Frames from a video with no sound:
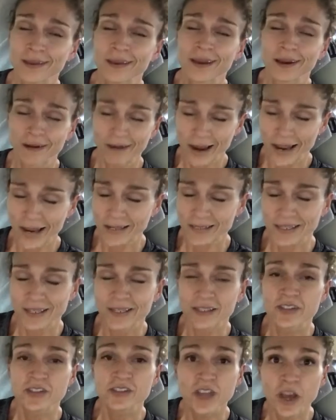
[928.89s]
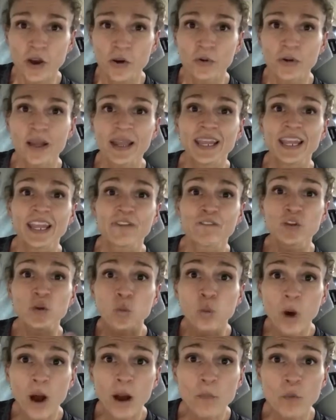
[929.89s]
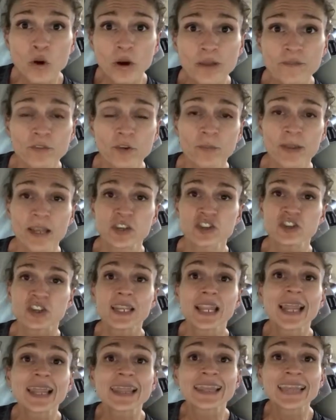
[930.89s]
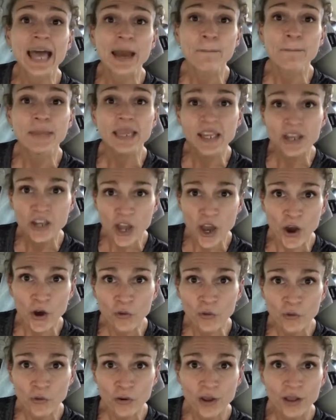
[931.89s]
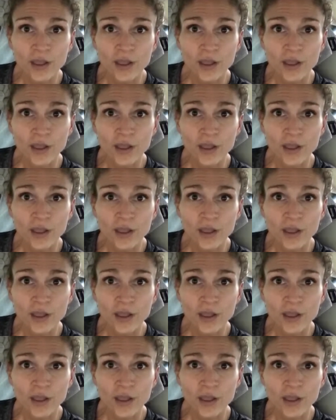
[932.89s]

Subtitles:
All right. So if you want more information, let me know.